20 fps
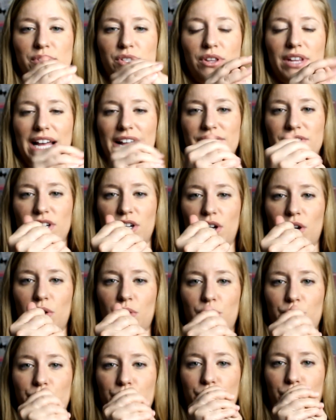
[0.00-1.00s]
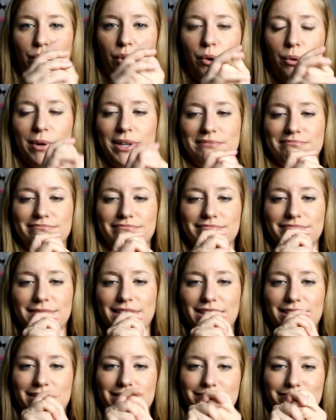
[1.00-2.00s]
So they have to go through and,
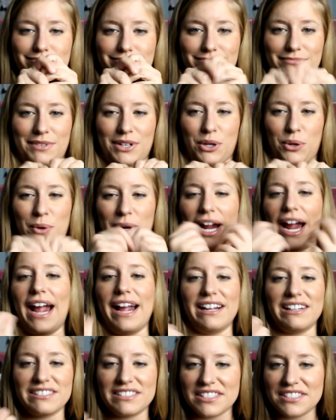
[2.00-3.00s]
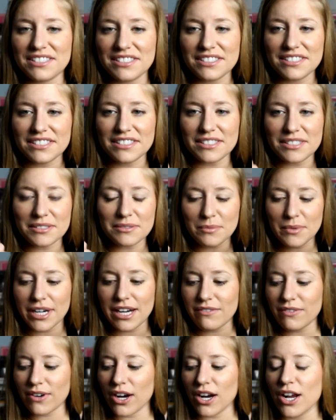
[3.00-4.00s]
you know, create
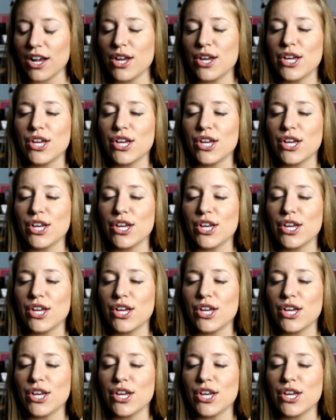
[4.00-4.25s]
whatever.